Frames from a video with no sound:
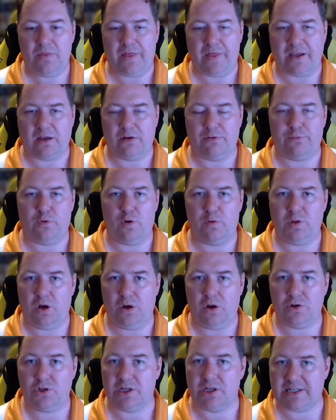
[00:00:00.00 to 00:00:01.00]
They confirm,
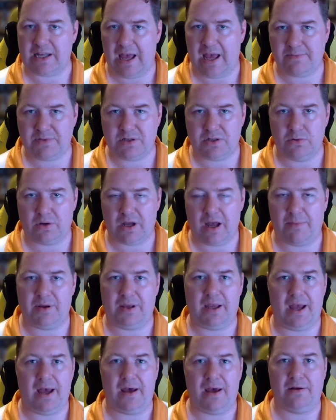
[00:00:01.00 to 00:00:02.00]
Shazam's still
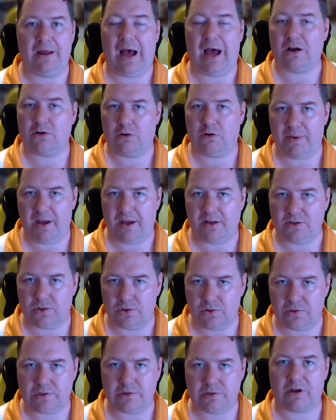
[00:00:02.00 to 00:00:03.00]
coming out, Aquaman
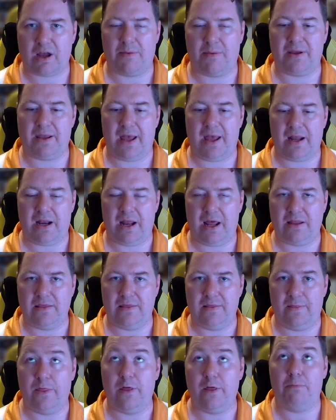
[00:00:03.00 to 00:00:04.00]
2 is still coming out,
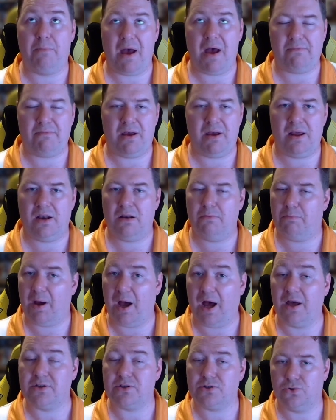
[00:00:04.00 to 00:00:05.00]
and The Batman
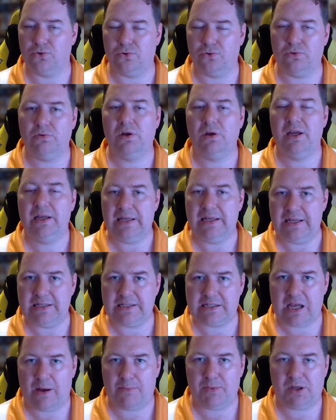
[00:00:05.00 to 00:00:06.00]
Part 2
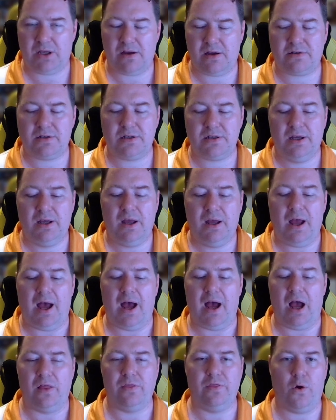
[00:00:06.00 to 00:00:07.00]
is coming out,
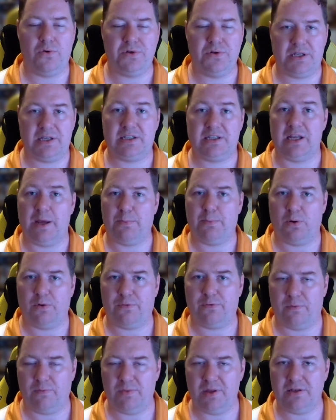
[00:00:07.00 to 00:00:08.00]
and those are
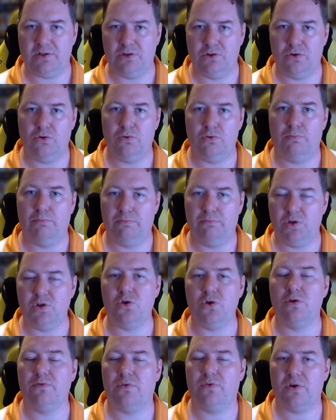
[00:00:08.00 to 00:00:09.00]
separate from this new
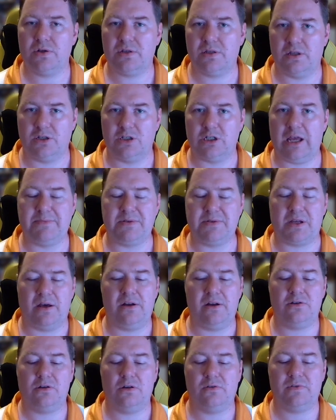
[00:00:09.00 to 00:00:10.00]
universe that James
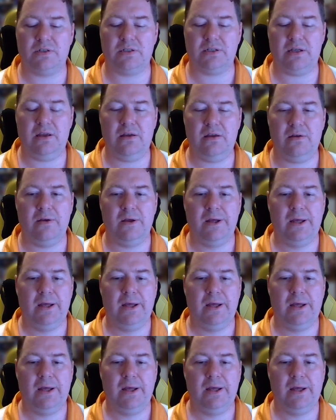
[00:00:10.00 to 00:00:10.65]
Gunn is overseeing.